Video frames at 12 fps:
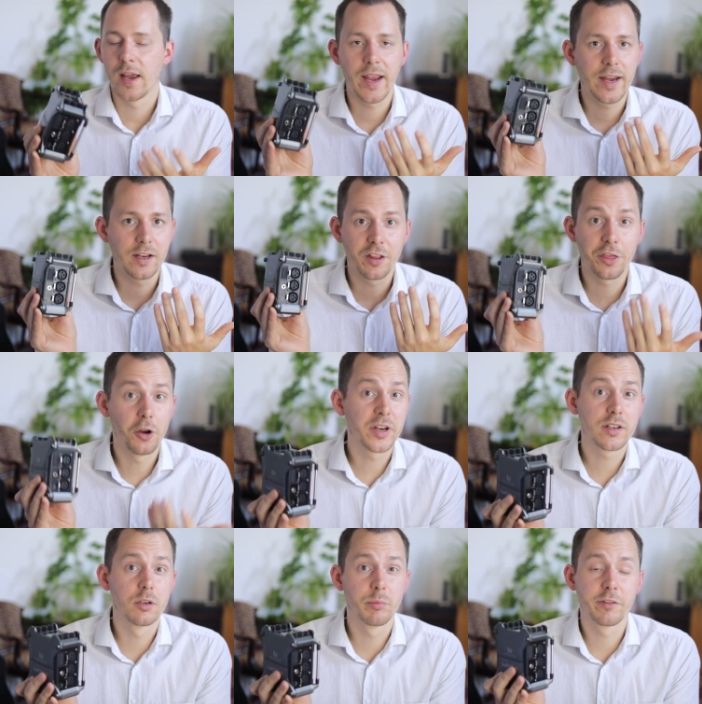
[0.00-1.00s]
a
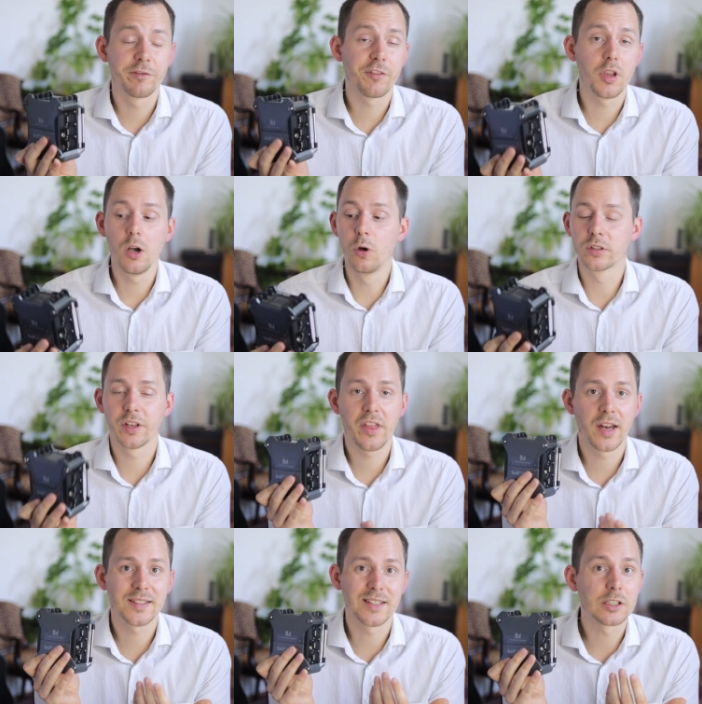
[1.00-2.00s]
32-bit float
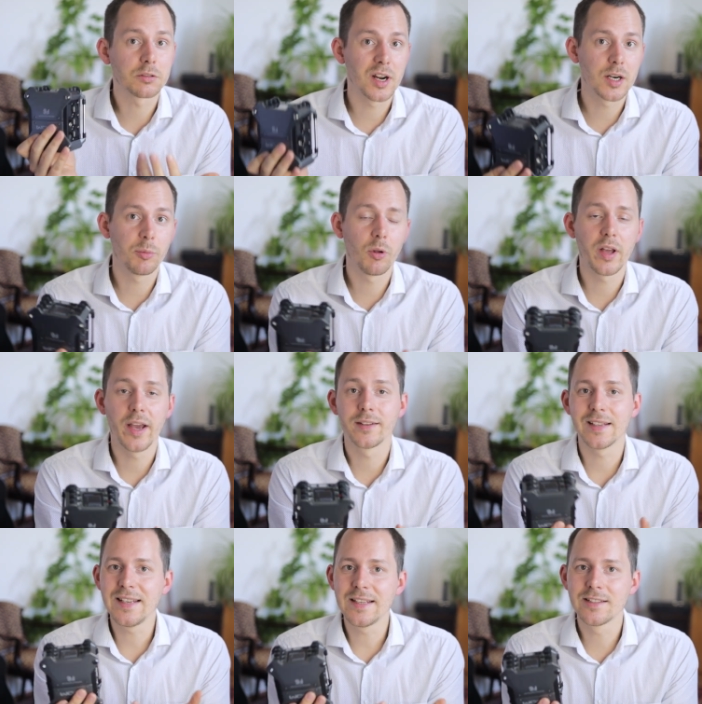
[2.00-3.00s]
that is incredible
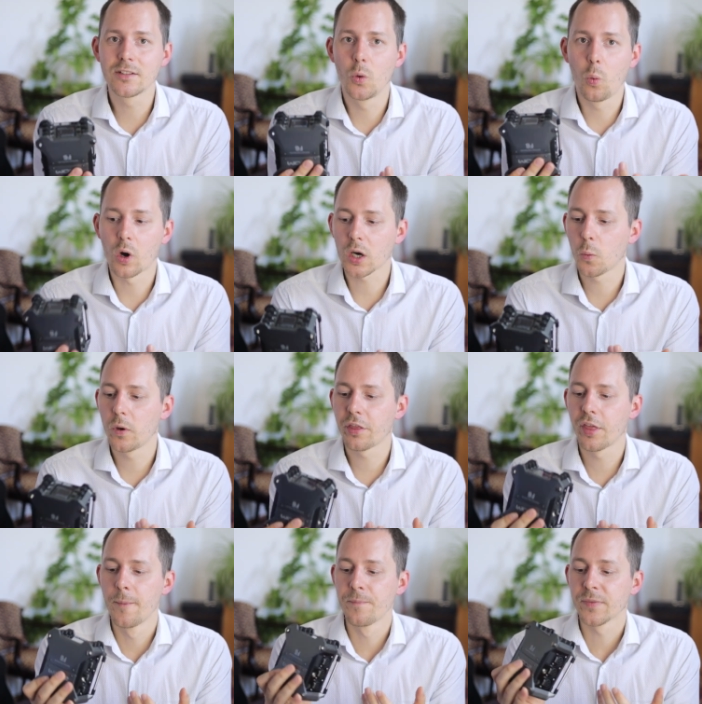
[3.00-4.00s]
and easy to work with,